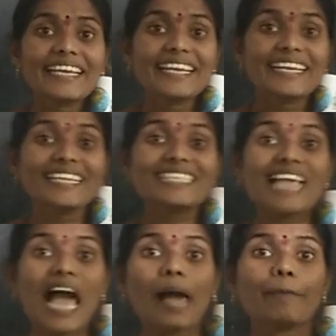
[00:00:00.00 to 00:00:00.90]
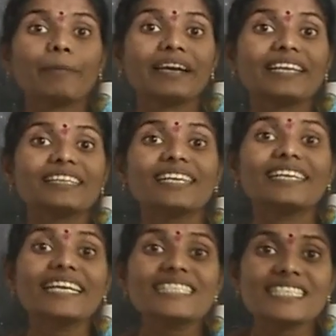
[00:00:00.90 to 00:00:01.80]
It is happened in the
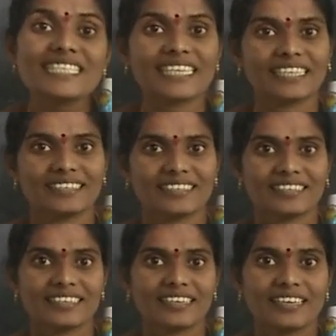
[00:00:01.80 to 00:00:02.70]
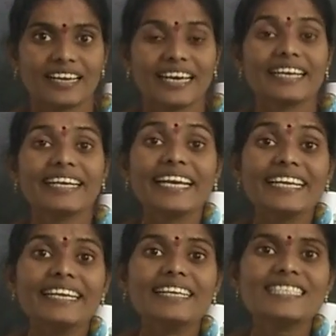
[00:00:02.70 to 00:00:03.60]
Dead Sea. Dead
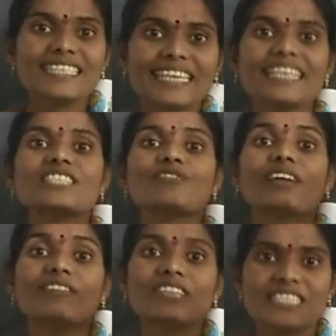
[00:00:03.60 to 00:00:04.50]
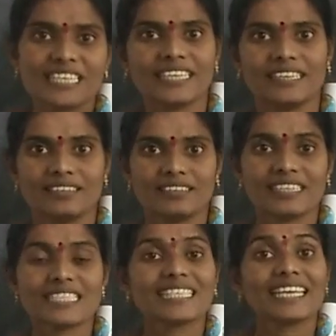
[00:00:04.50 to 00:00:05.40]
Sea is one of the sea.
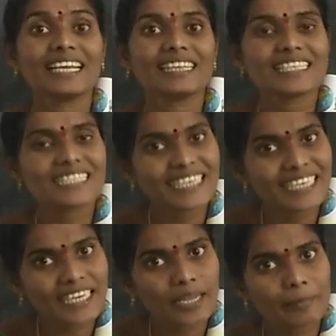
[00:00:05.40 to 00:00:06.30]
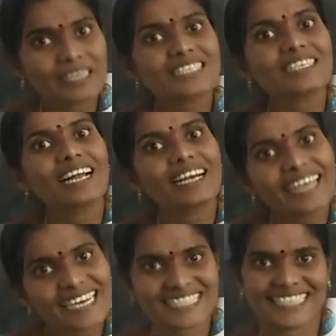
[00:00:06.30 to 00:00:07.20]
The sea name is
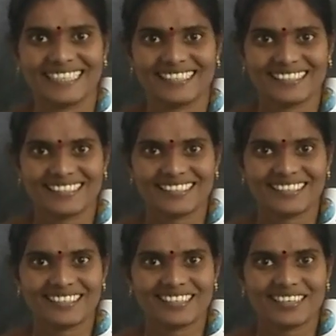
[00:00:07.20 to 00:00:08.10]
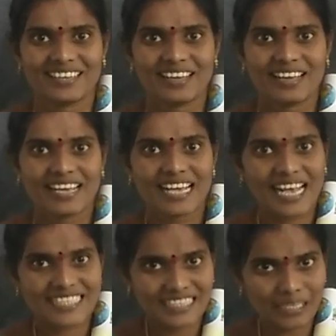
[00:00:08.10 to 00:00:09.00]
Dead Sea.
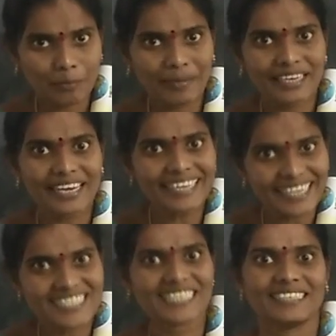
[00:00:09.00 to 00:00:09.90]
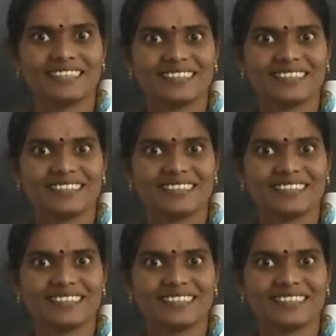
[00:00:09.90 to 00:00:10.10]
A sea pere Dead Sea.